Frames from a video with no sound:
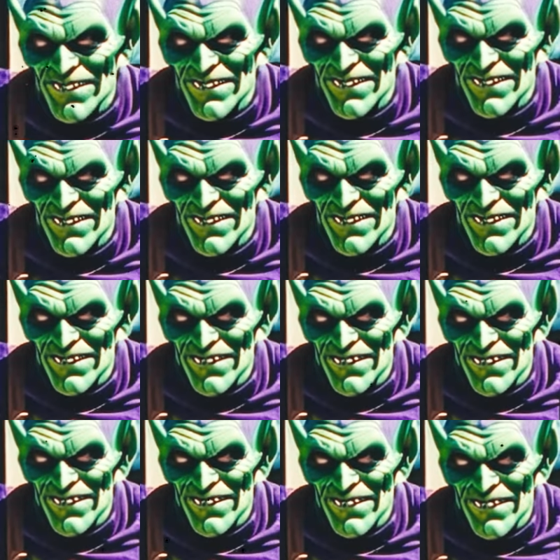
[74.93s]
villain
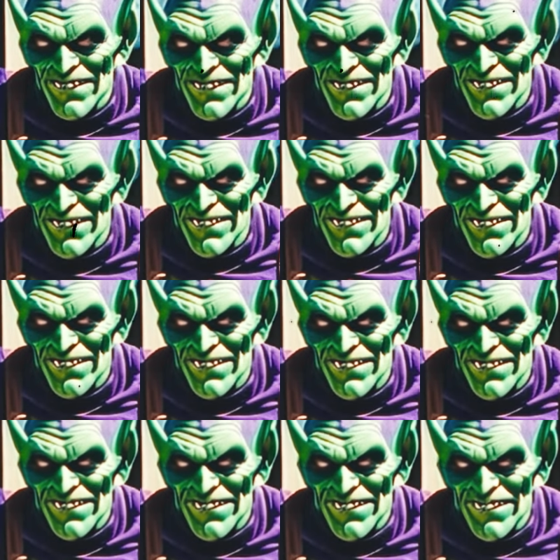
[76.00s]
whose cunning is matched
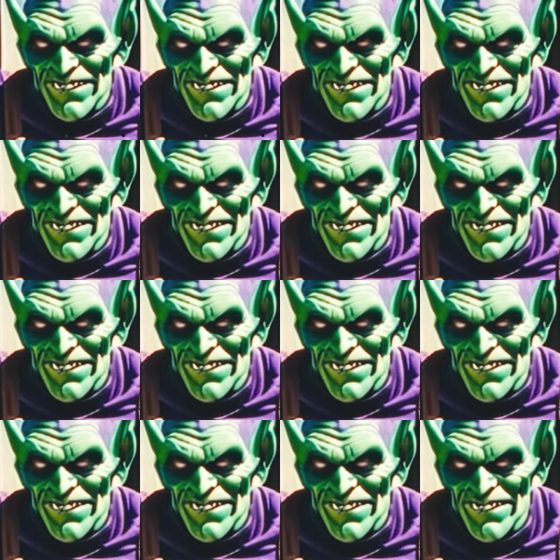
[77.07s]
only by his